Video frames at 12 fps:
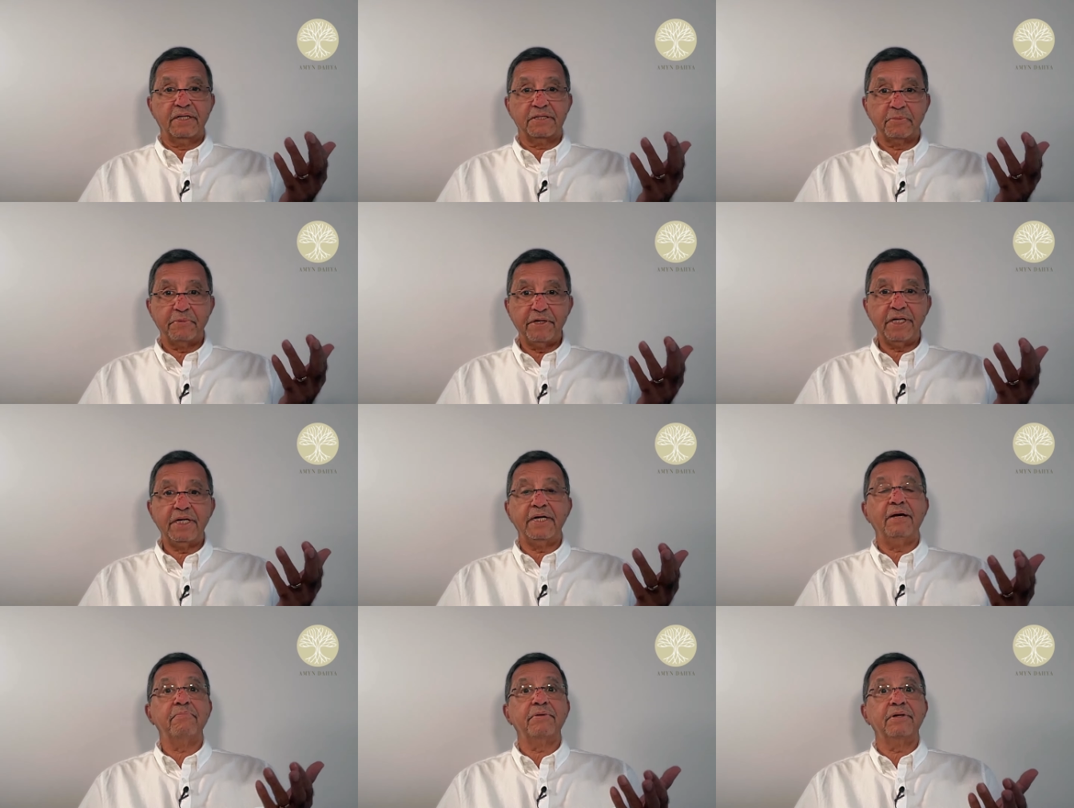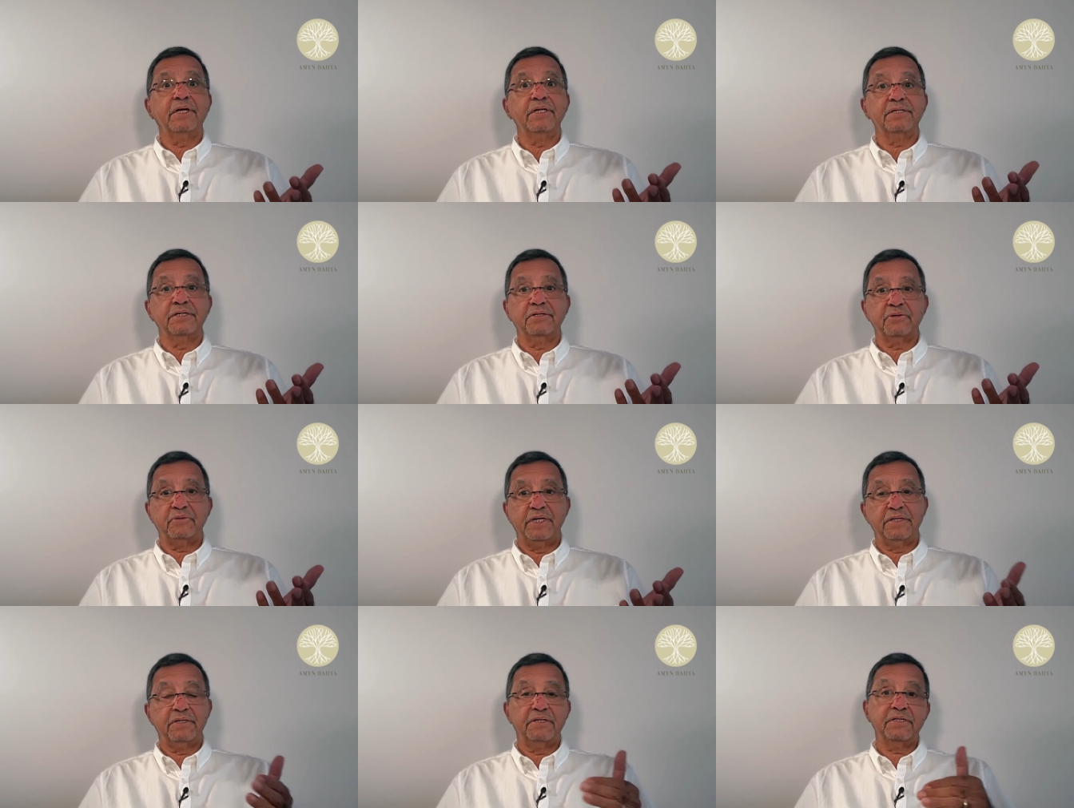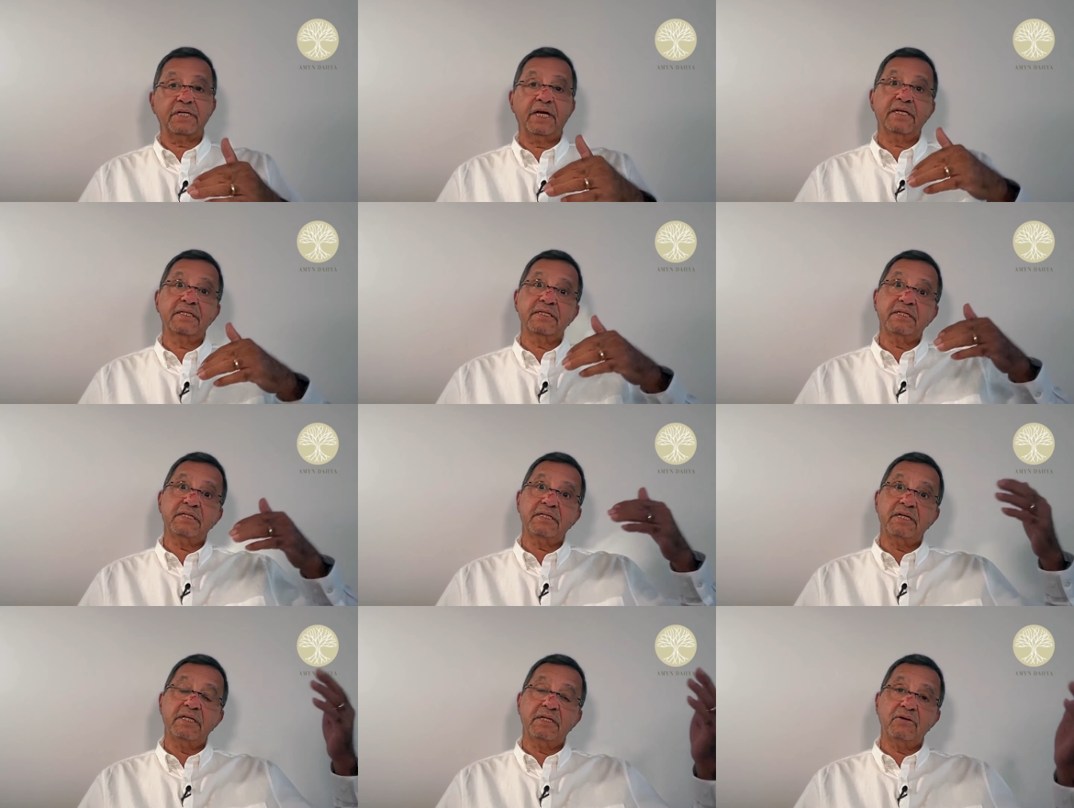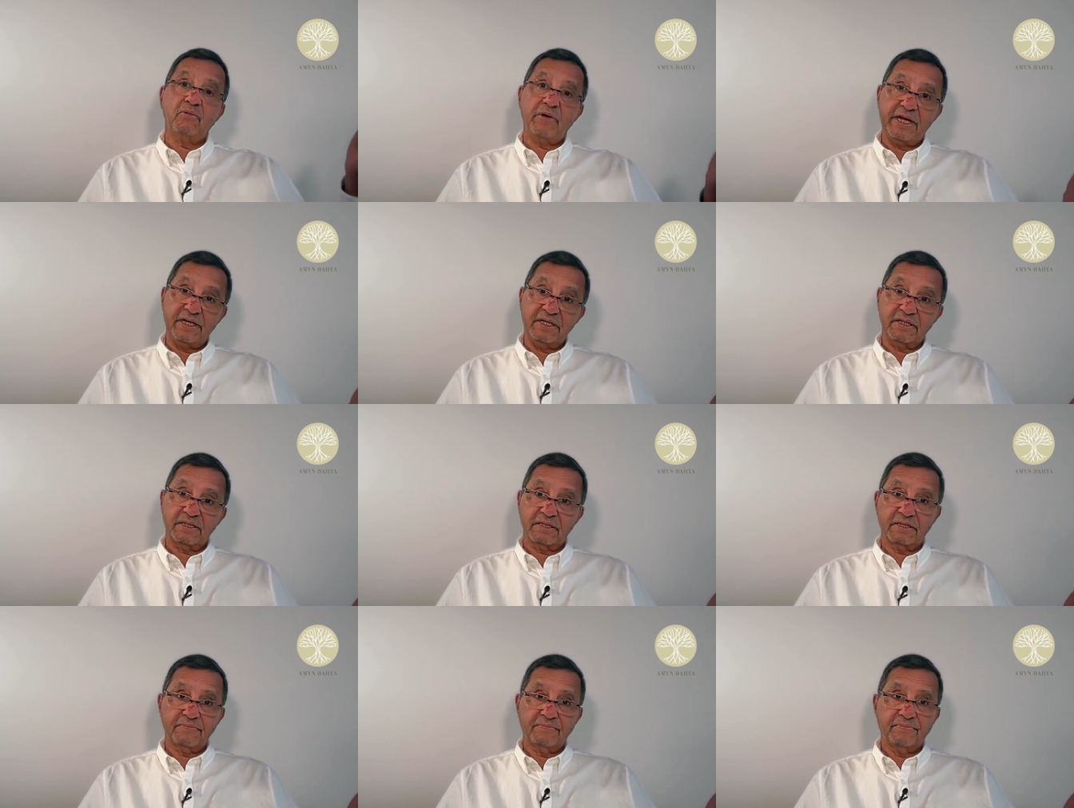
spirit-dampening situations exist in the weights.